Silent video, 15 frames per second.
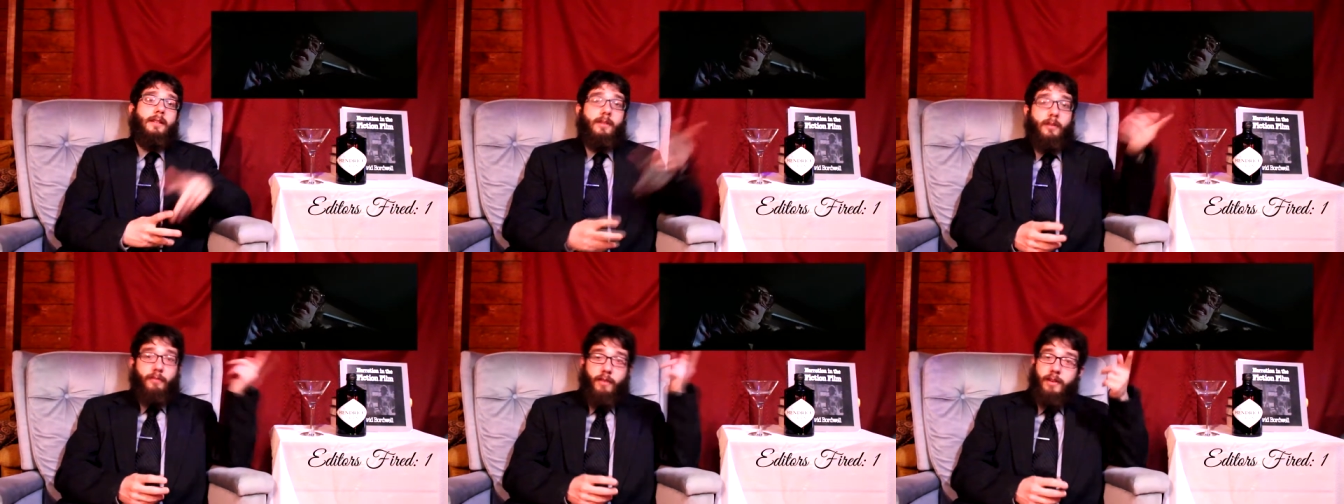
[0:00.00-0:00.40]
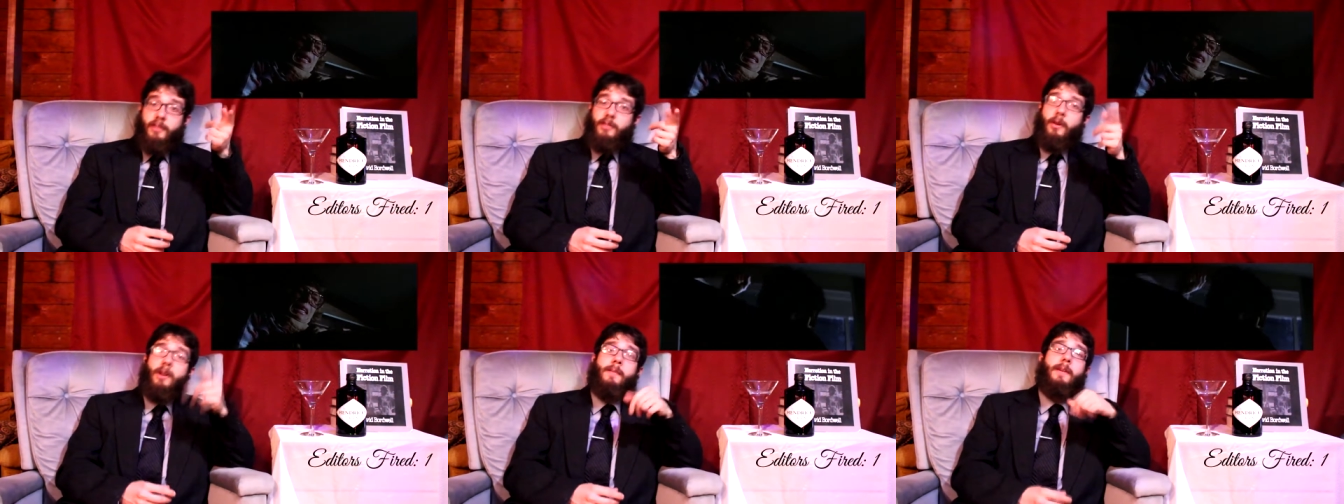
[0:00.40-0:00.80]
You know, funny
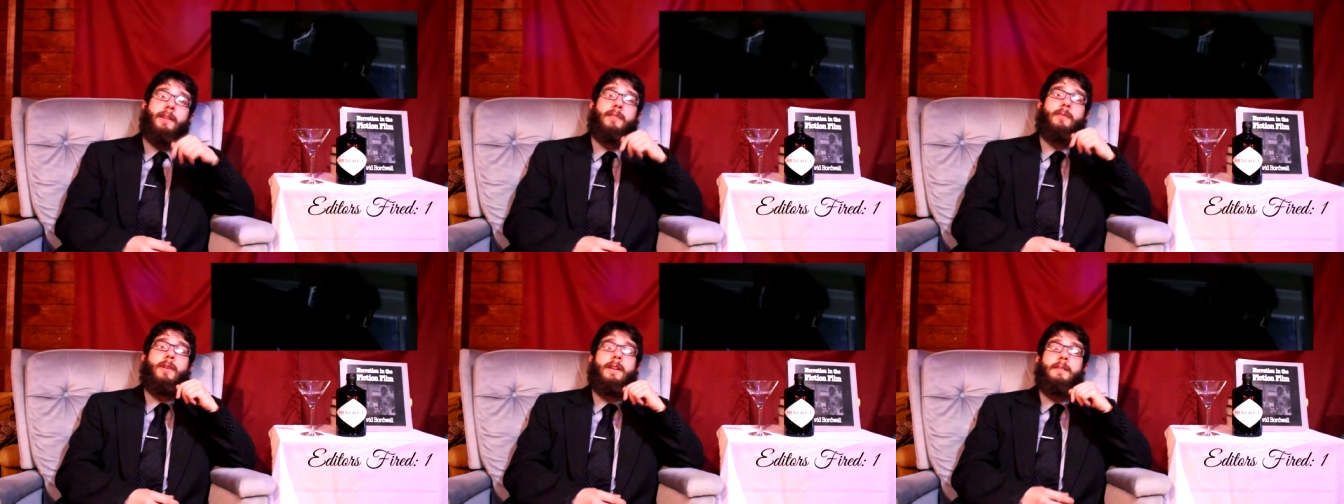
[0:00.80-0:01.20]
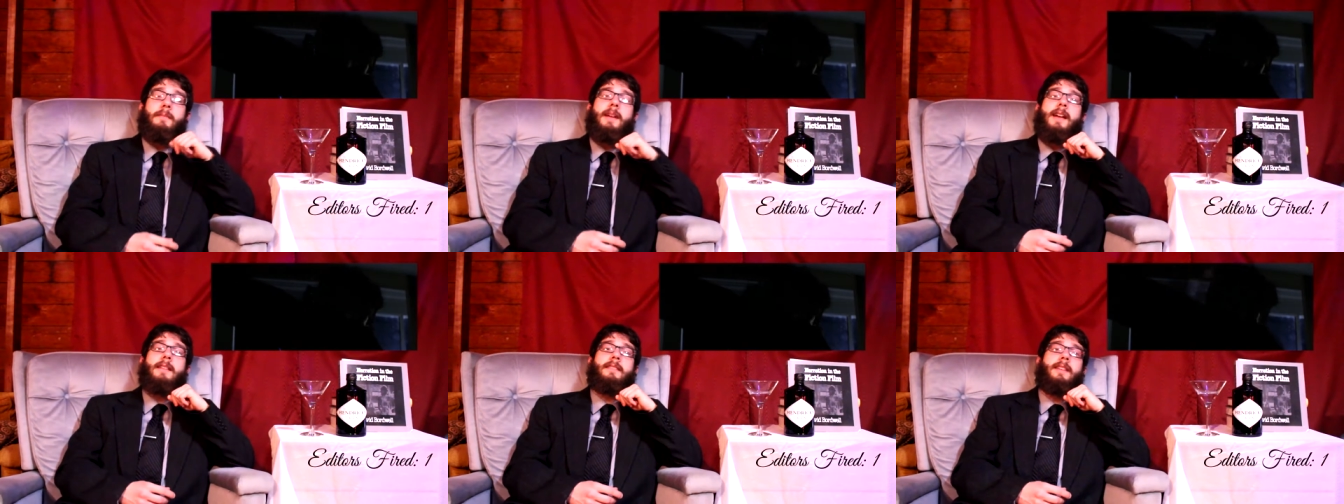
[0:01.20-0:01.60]
story about the white
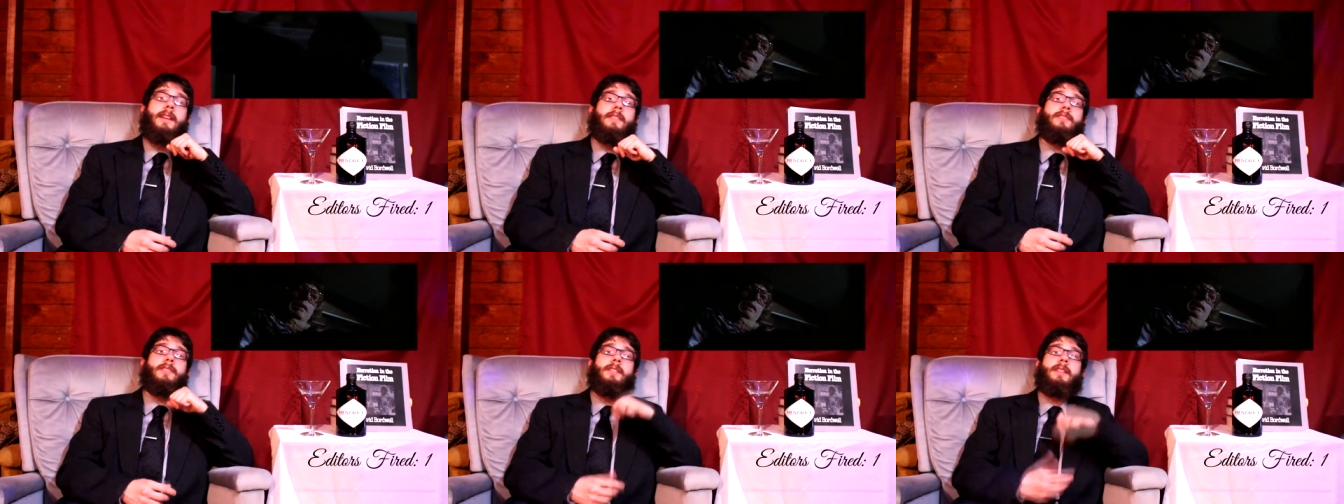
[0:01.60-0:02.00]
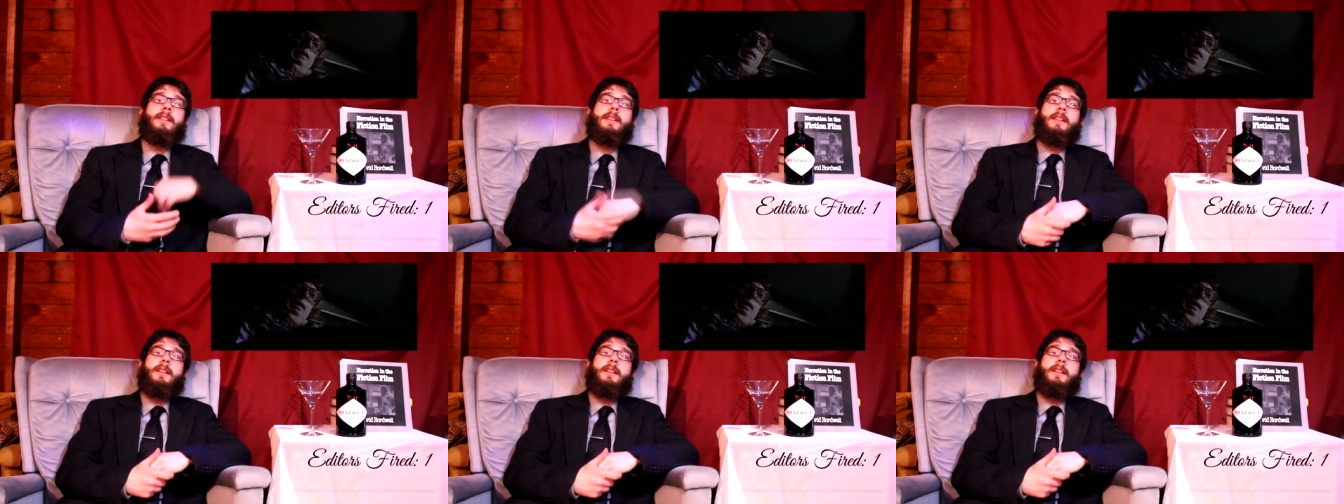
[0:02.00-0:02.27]
mask, actually.